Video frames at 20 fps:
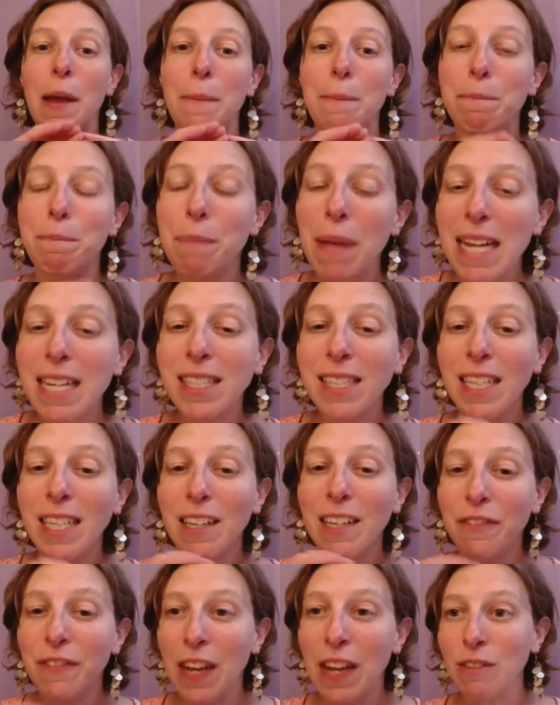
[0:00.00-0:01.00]

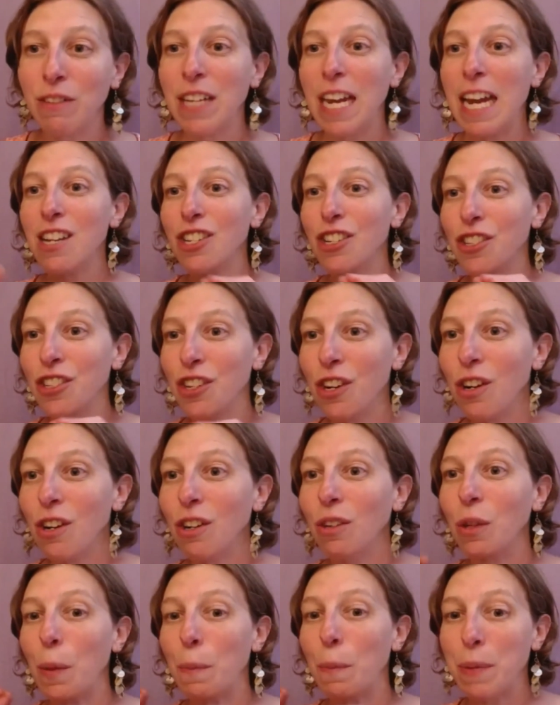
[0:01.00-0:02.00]
basic
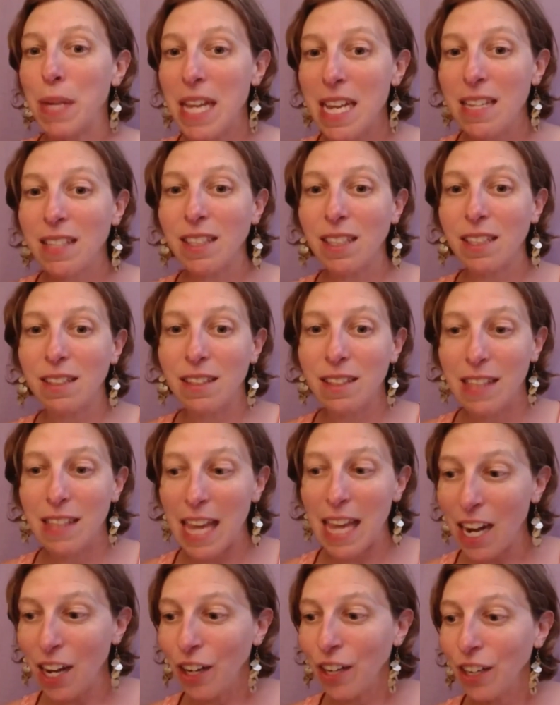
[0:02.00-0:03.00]
foundational pieces
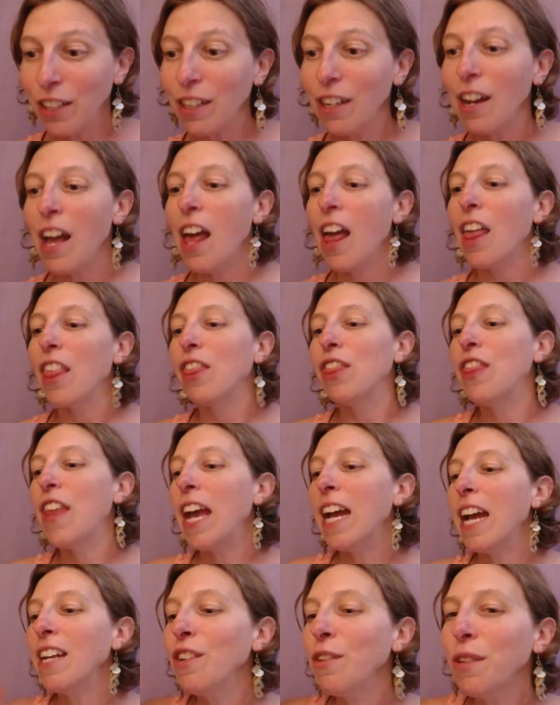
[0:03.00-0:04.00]
there,
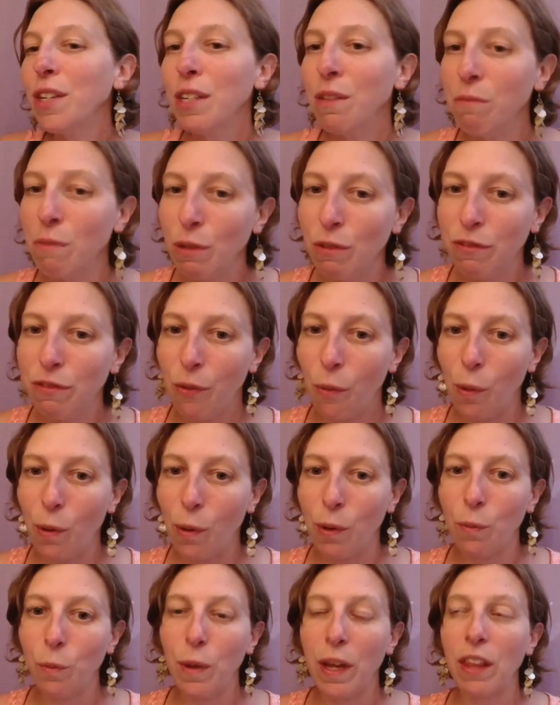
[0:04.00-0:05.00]
then you can move
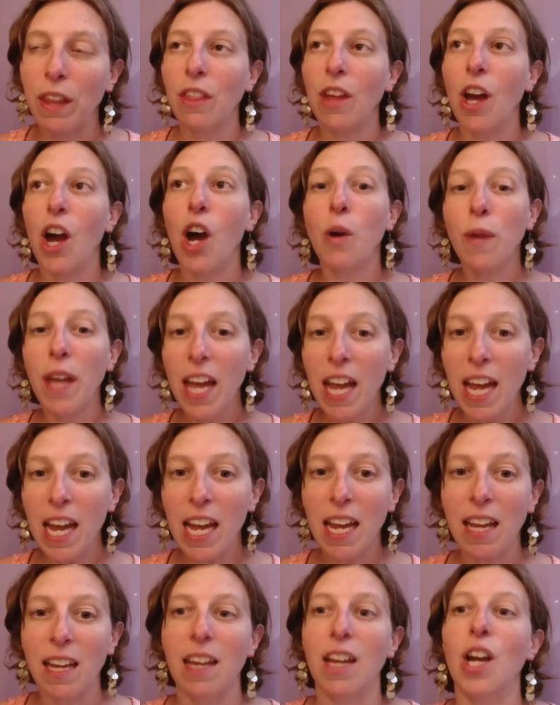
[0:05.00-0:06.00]
forward with,
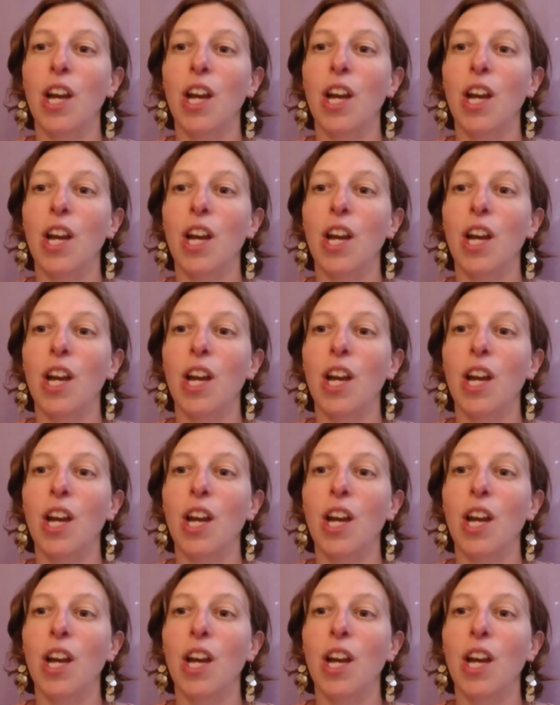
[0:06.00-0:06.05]
okay,